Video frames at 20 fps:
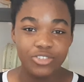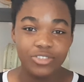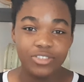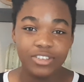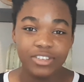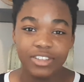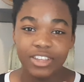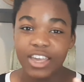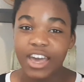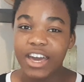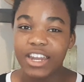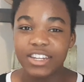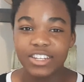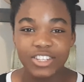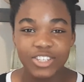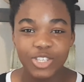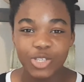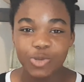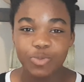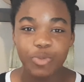kind of
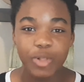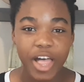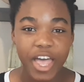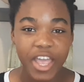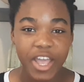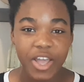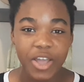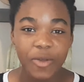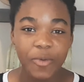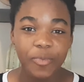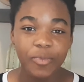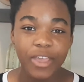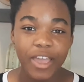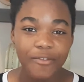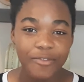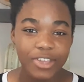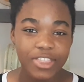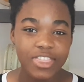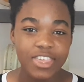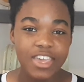displaying
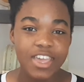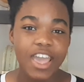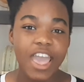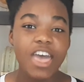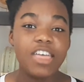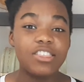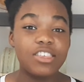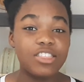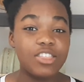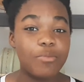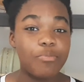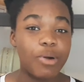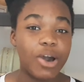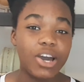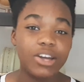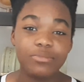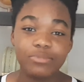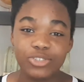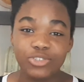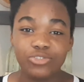everything, and then the bottom
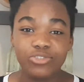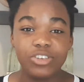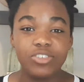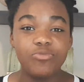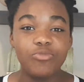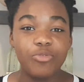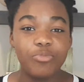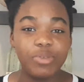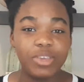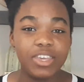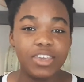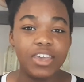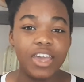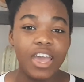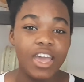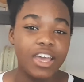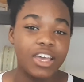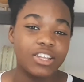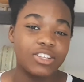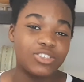screen will be
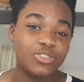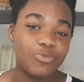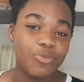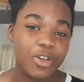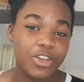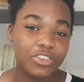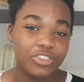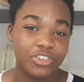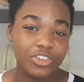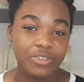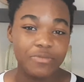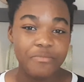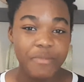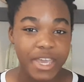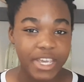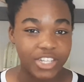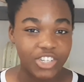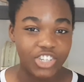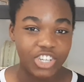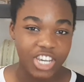to where you can make
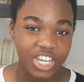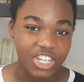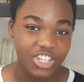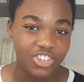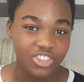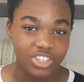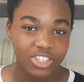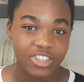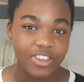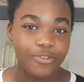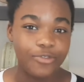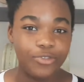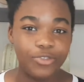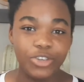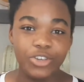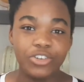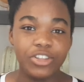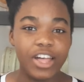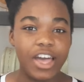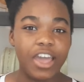changes if you're
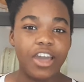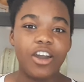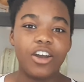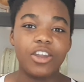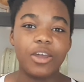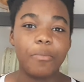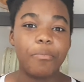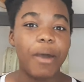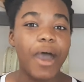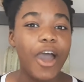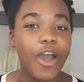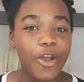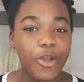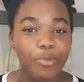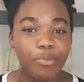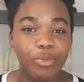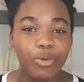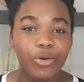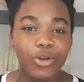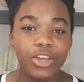like on a
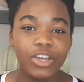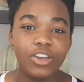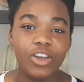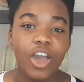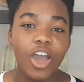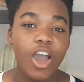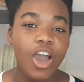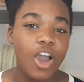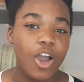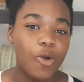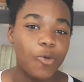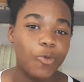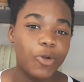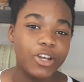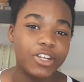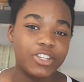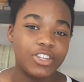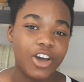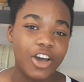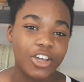PowerPoint, Word
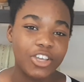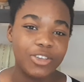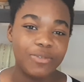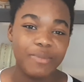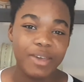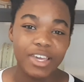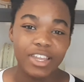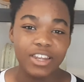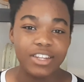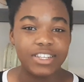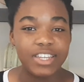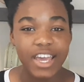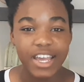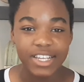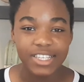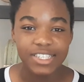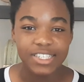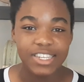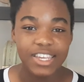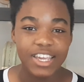document,
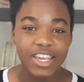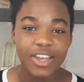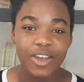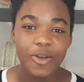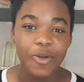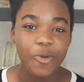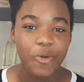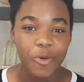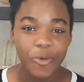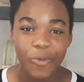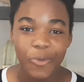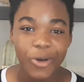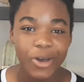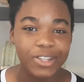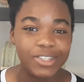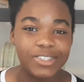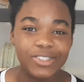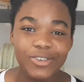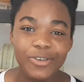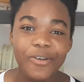texting,
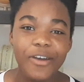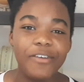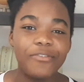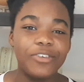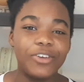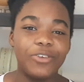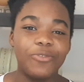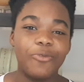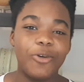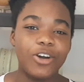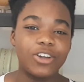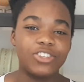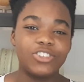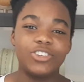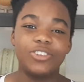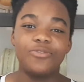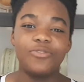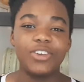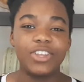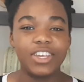whatsoever, watching
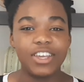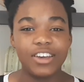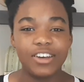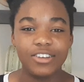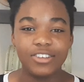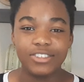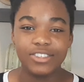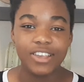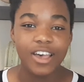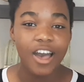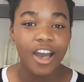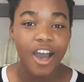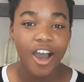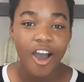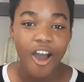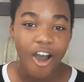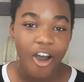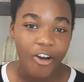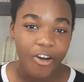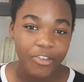videos.
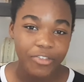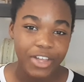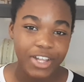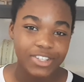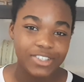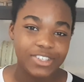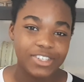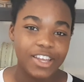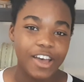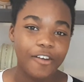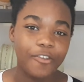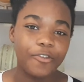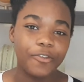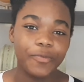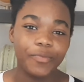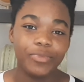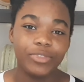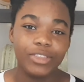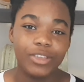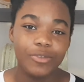All of that stuff
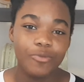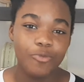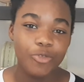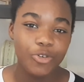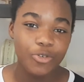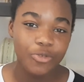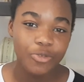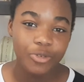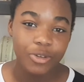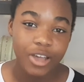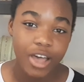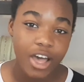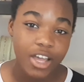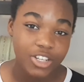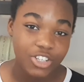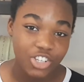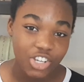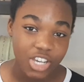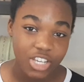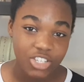will
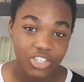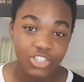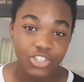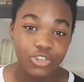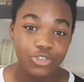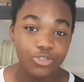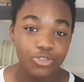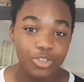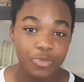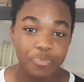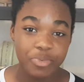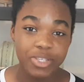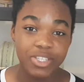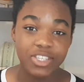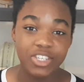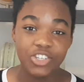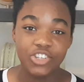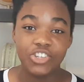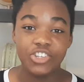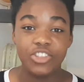adjust to the
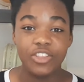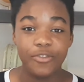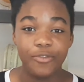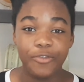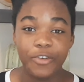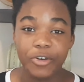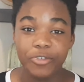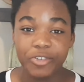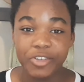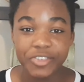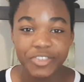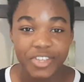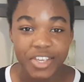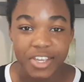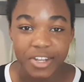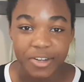position the phone is in.